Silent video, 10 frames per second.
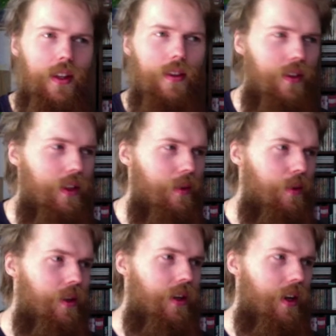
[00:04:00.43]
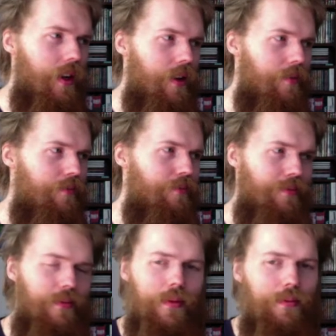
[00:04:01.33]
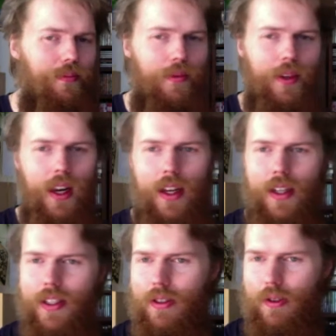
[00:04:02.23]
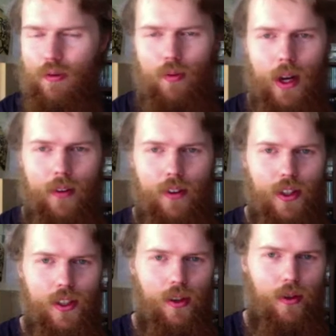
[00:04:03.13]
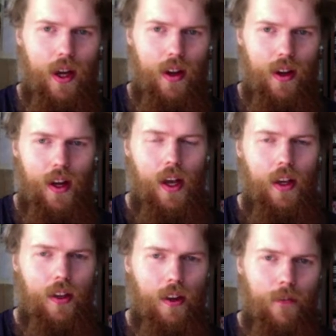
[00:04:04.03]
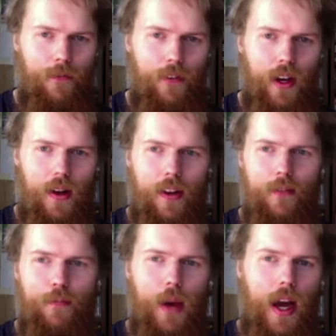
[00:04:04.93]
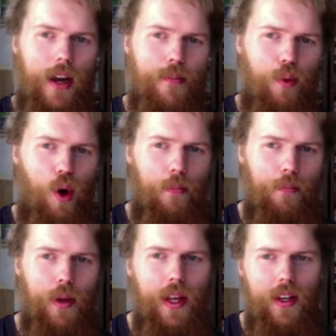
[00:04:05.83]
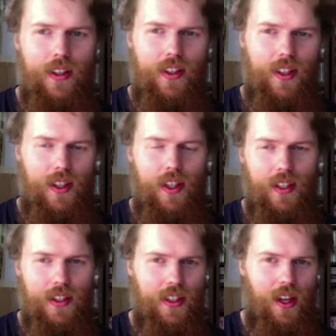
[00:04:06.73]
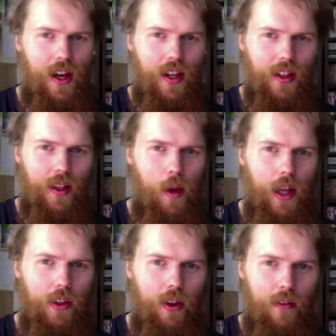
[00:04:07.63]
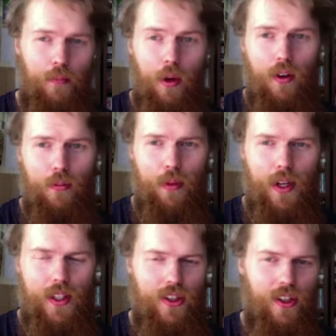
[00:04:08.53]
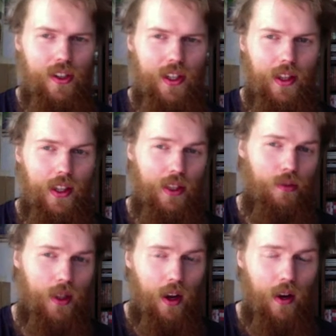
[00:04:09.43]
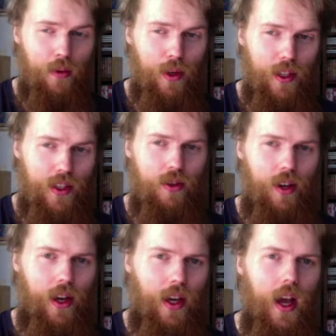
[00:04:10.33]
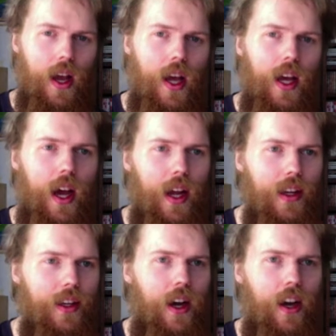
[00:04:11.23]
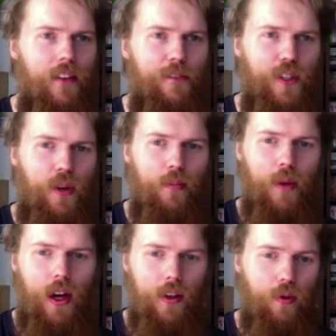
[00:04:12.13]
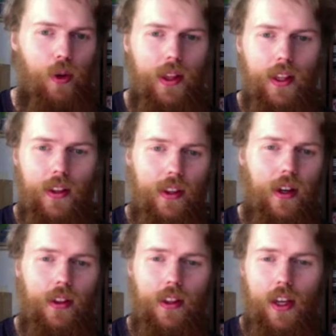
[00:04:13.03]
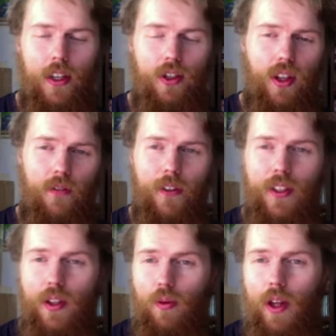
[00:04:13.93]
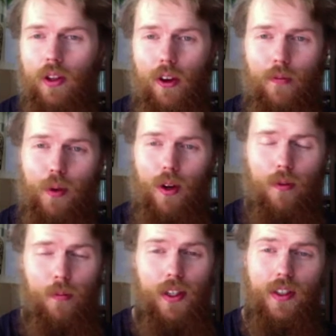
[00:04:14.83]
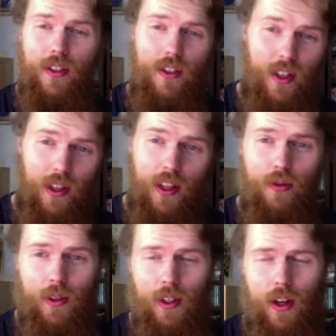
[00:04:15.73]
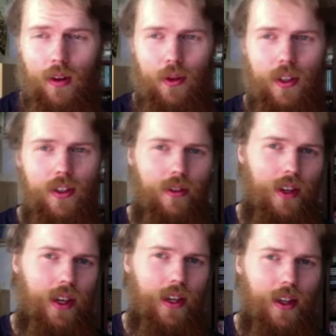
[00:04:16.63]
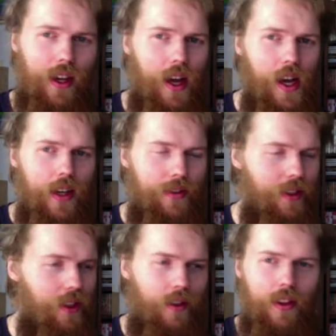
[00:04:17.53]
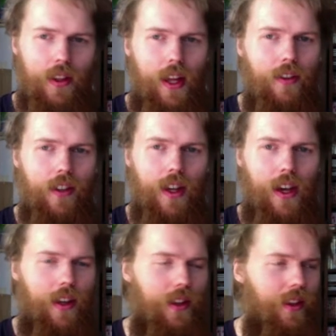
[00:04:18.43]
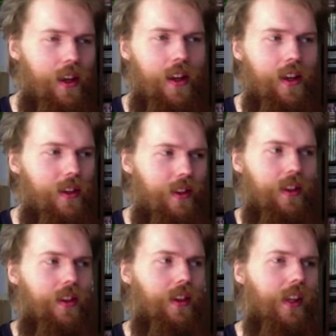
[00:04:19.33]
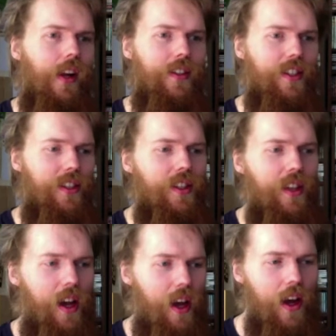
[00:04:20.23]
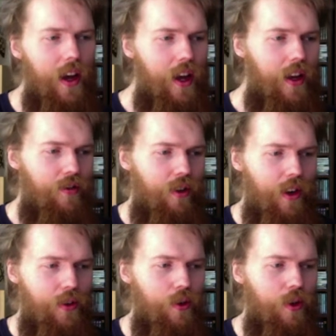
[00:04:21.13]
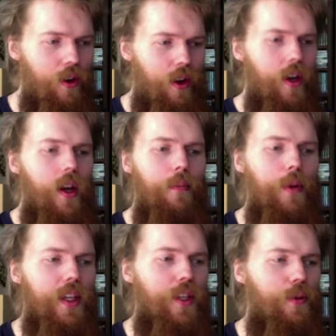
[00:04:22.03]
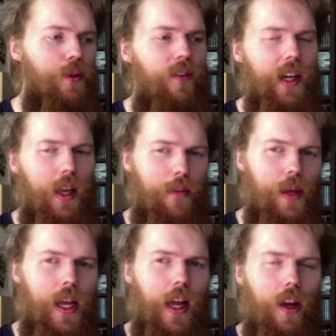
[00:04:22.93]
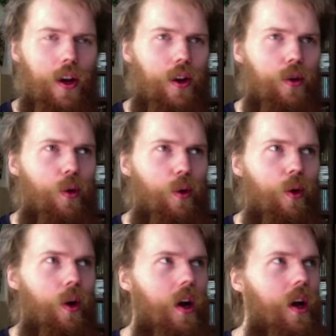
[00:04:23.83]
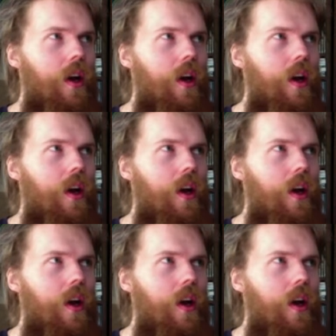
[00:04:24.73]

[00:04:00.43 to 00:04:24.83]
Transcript: they would release whatever. So if Mary Poppins is the way to have blockbusters, then that's what Hollywood is doing. And if some Quentin Tarantino stuff is the way to have blockbusters, then that's what Hollywood is doing. And they don't care. They'll just try to be some sort of a chameleon who